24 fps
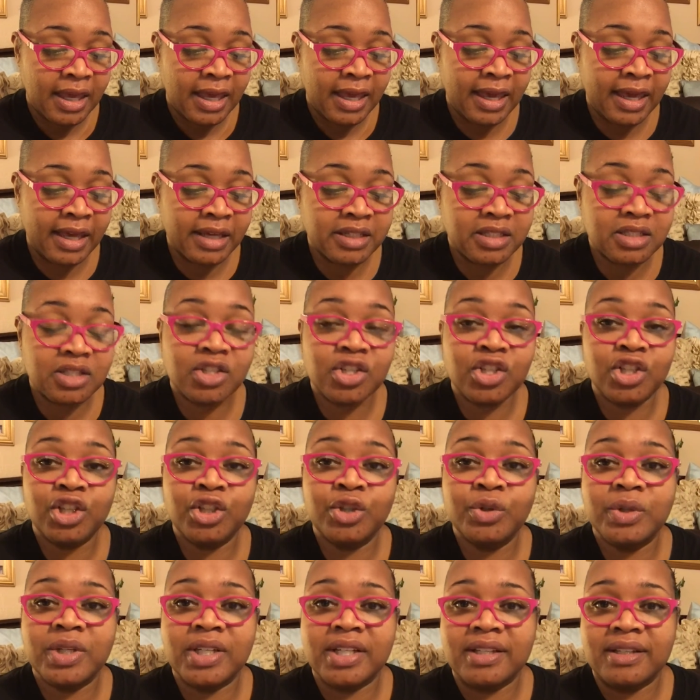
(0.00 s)

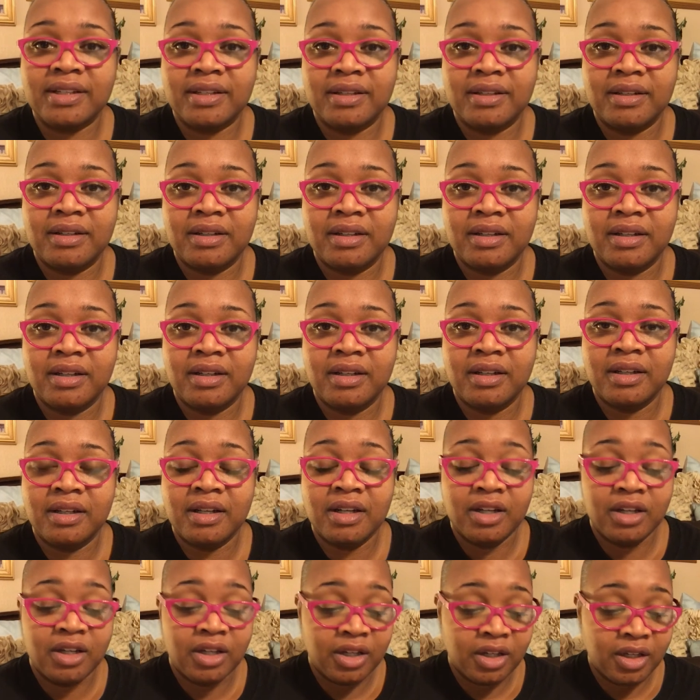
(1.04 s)
excluded
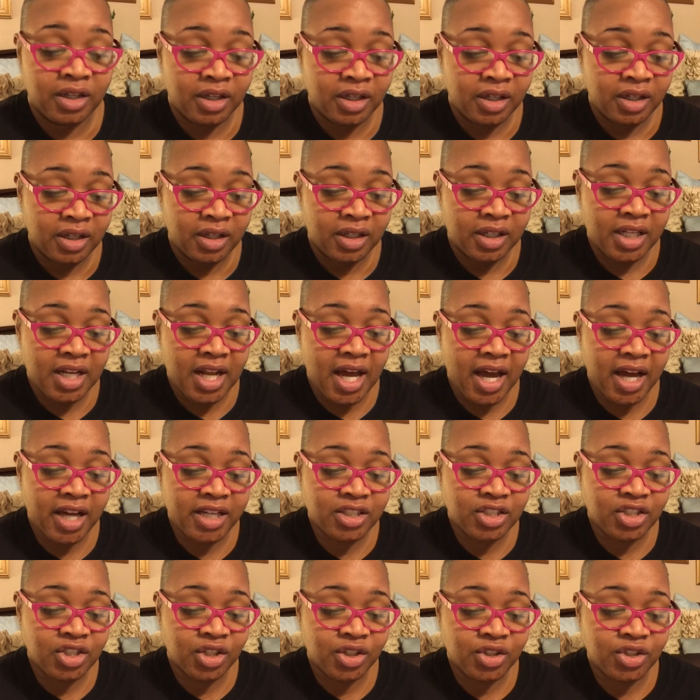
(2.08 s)

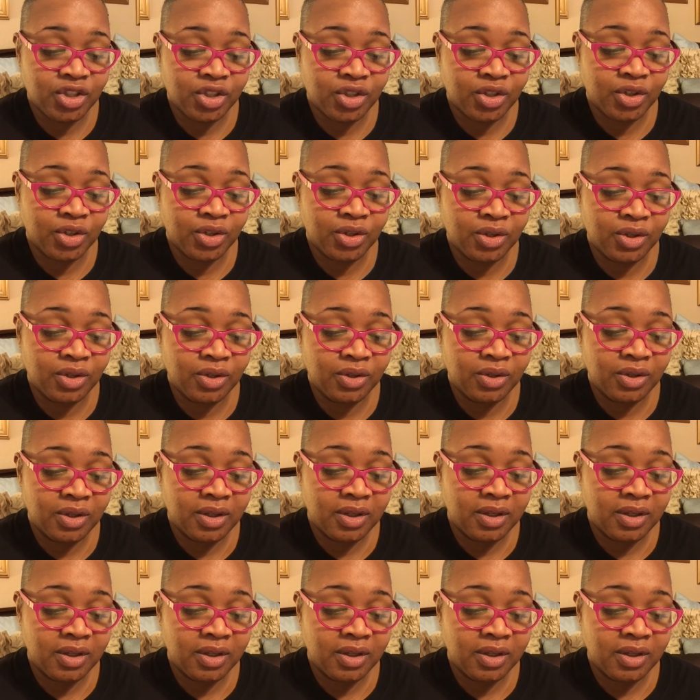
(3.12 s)
non-surgical